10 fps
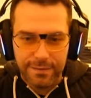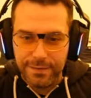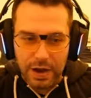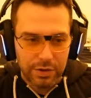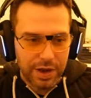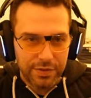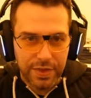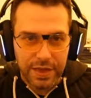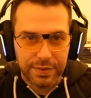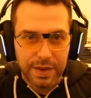Fair enough.
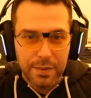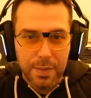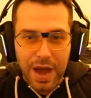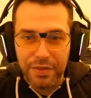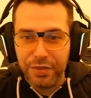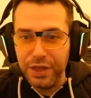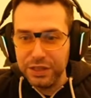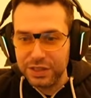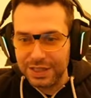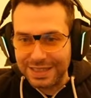That, man,
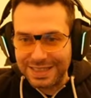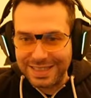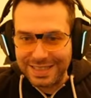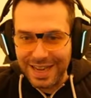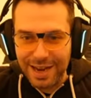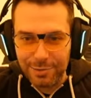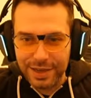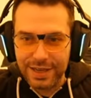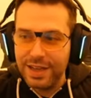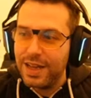this is
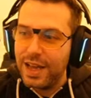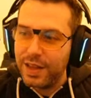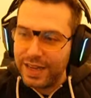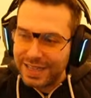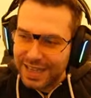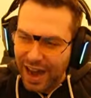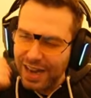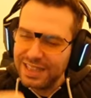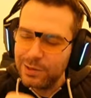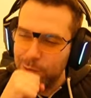scary, and I
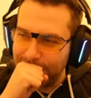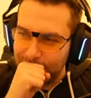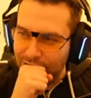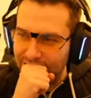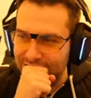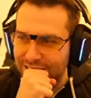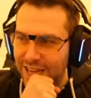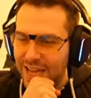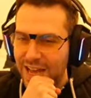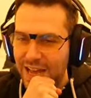kinda regret
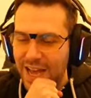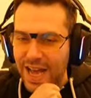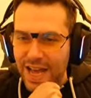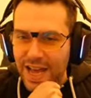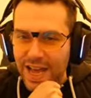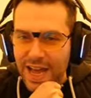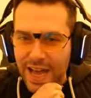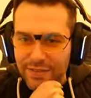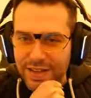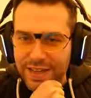
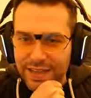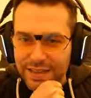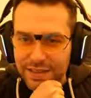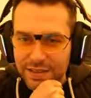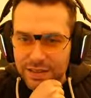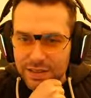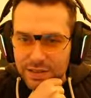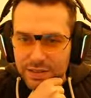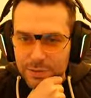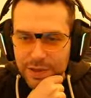having,
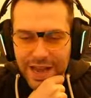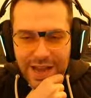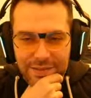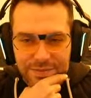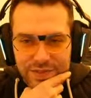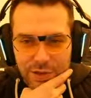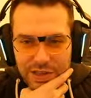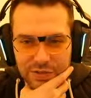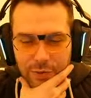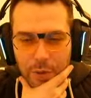yeah,
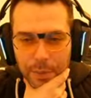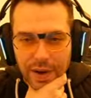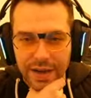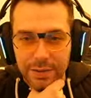transformed my